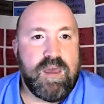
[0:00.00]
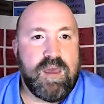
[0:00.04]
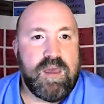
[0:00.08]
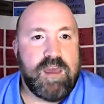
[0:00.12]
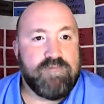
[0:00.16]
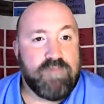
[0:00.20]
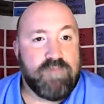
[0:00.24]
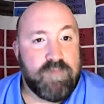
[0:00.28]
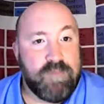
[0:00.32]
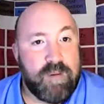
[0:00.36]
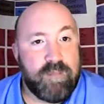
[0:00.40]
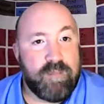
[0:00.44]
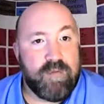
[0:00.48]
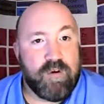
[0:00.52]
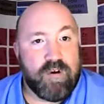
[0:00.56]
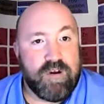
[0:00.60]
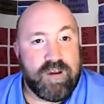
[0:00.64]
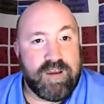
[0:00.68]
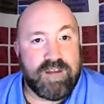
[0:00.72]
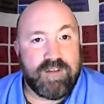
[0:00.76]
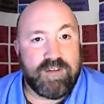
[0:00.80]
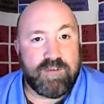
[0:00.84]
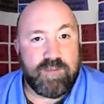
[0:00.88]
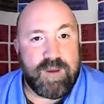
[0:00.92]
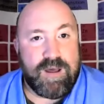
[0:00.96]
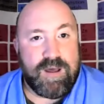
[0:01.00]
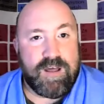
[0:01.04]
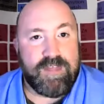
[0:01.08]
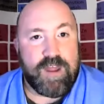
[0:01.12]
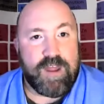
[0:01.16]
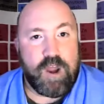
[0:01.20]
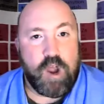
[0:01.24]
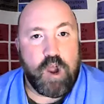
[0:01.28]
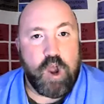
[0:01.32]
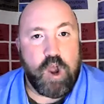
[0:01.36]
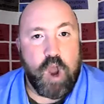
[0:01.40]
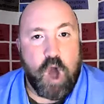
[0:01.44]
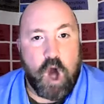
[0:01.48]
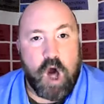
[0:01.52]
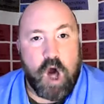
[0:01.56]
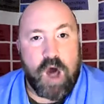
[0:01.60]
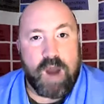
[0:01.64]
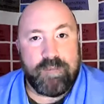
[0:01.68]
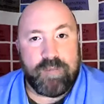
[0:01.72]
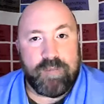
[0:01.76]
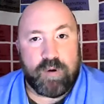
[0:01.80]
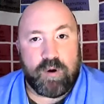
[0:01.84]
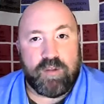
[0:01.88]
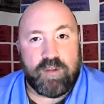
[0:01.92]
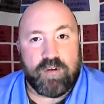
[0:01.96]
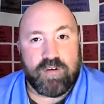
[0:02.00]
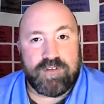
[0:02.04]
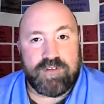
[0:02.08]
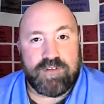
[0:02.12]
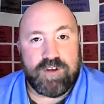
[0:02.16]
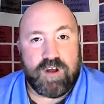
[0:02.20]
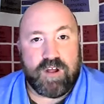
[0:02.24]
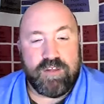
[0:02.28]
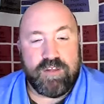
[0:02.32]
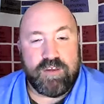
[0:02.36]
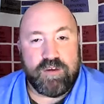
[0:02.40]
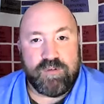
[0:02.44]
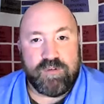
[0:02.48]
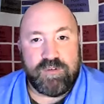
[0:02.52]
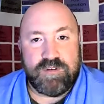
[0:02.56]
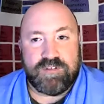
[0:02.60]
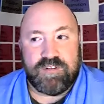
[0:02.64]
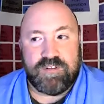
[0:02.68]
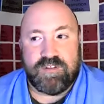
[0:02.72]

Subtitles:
Remembering as well that non-polar solutes